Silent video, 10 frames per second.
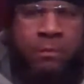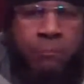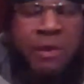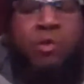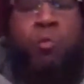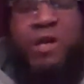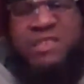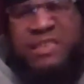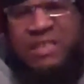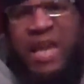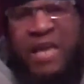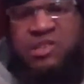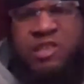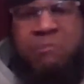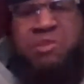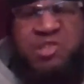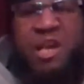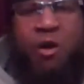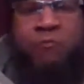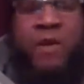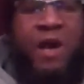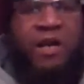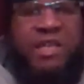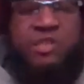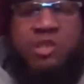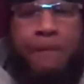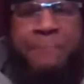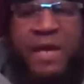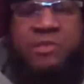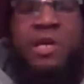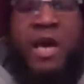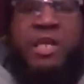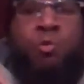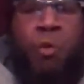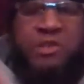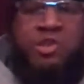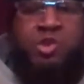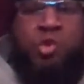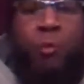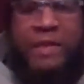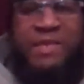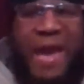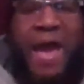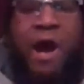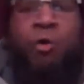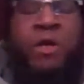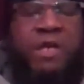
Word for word: but he wants to test himself against the best, and he wants to do it now.